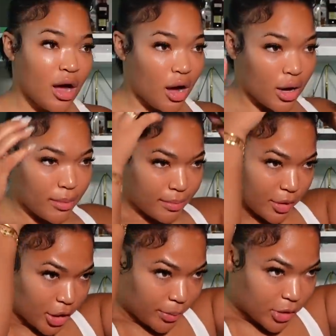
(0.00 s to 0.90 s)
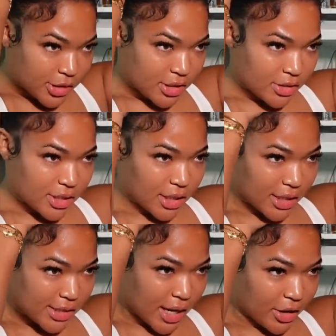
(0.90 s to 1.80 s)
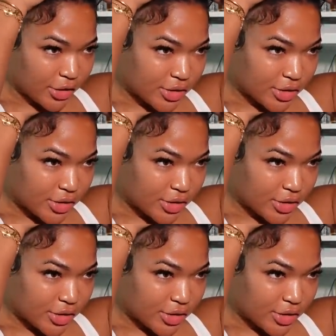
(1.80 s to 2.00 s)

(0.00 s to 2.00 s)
um, your ponytail is going to get tighter.